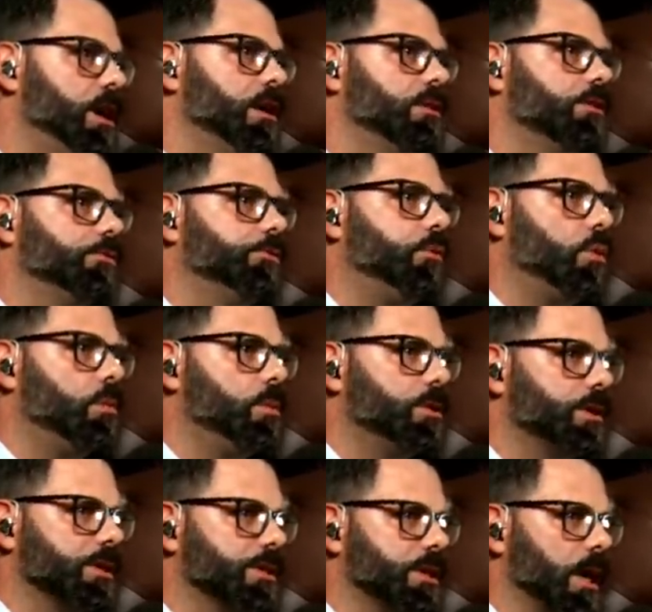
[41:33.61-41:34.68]
The former
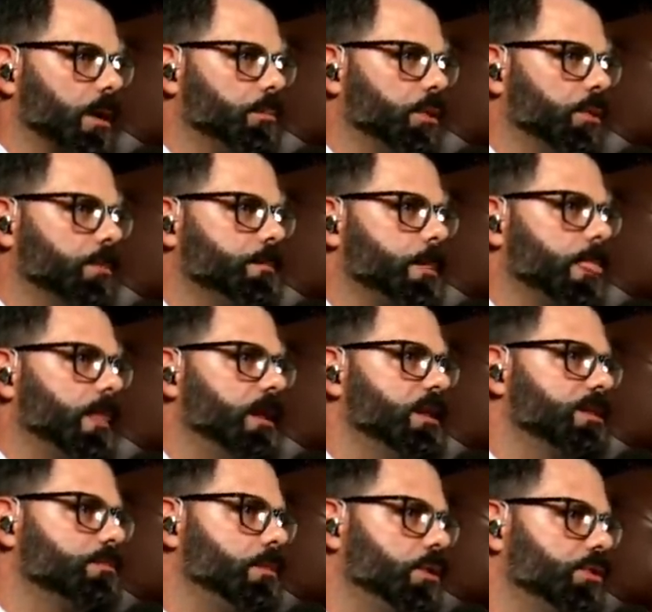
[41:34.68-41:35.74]
example
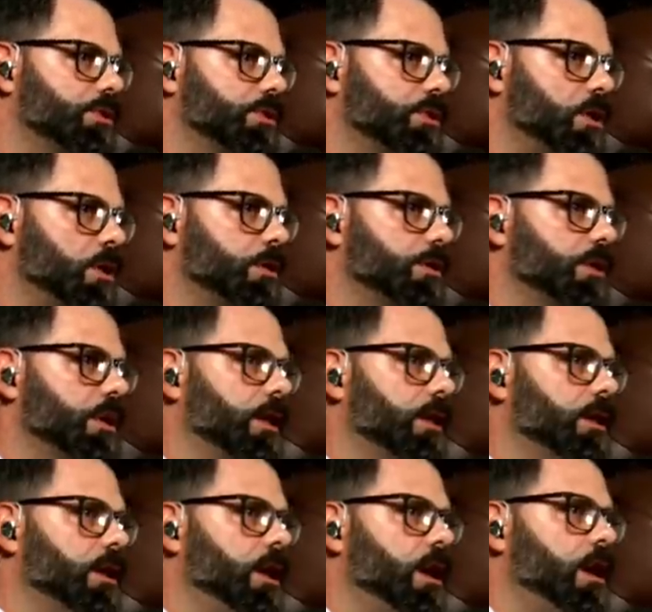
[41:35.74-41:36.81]
is most certainly
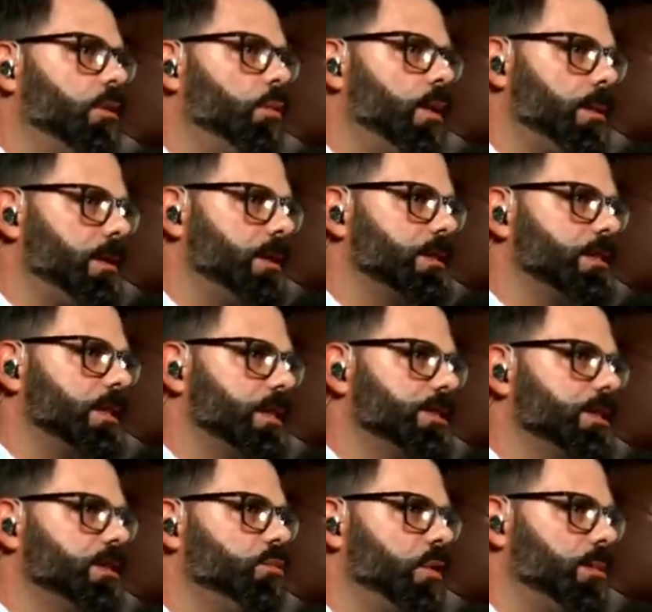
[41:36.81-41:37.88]
women
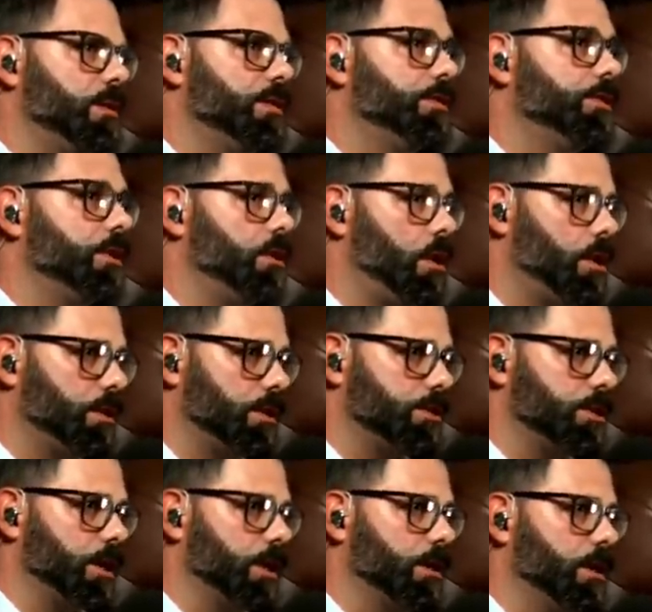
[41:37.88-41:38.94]
teaching women
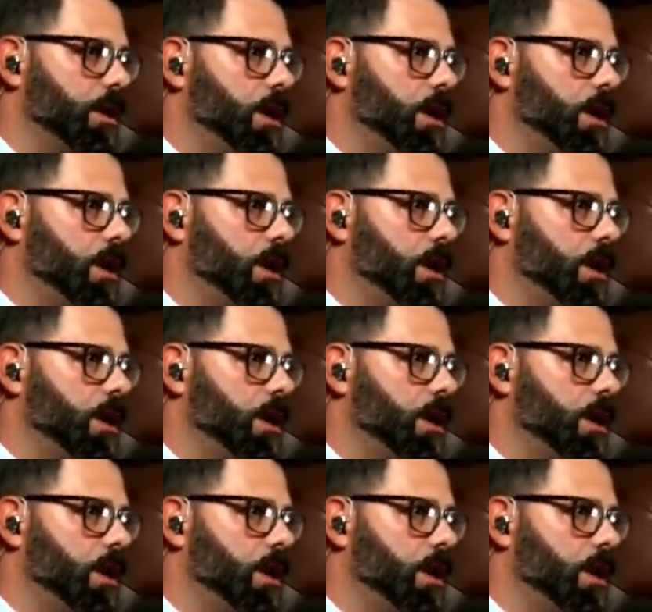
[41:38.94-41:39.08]
theology,